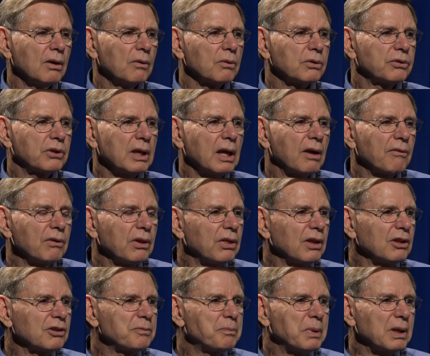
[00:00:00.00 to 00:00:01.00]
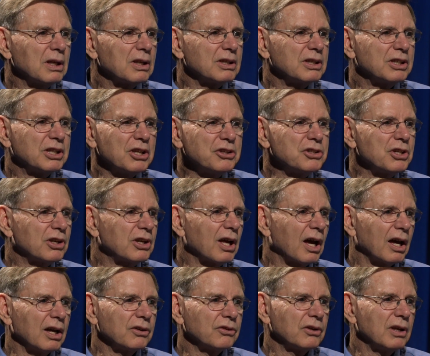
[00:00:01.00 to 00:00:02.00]
See, everything's being
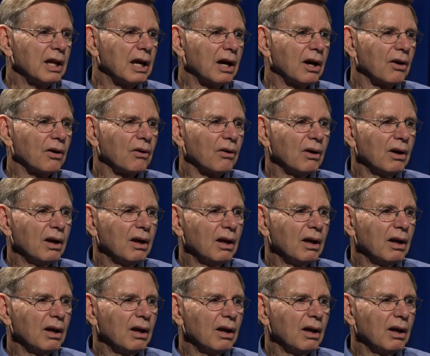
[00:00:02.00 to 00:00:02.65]
digitized now.